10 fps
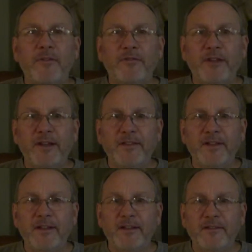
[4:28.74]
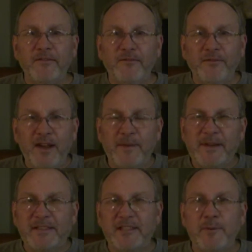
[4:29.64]
the, the
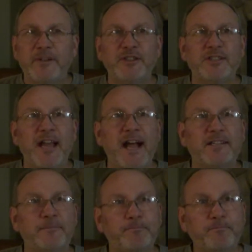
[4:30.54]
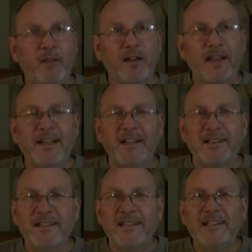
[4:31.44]
Vietnamese cinnamon just adds like a
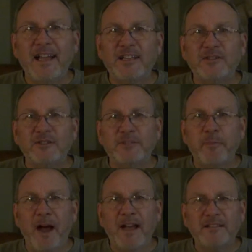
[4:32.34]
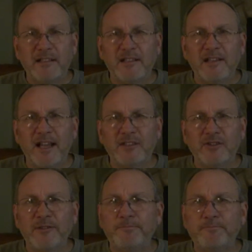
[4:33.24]
little extra spice, a little
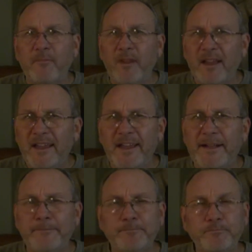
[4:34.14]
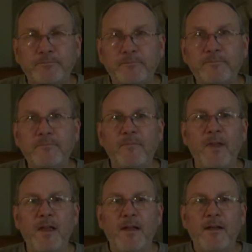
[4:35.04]
extra kick.
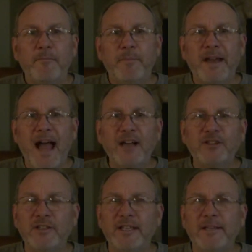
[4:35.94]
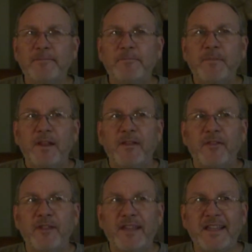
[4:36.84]
But actually,
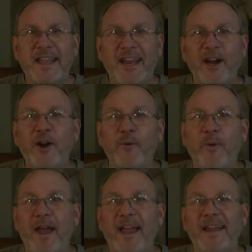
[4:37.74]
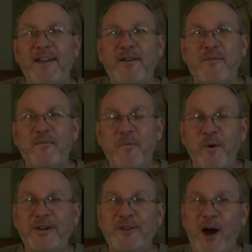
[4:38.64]
the caraway
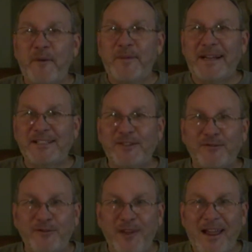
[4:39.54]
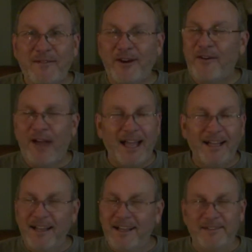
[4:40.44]
more dominates the flavor.
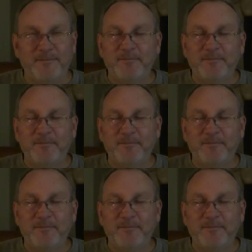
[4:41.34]
Uh,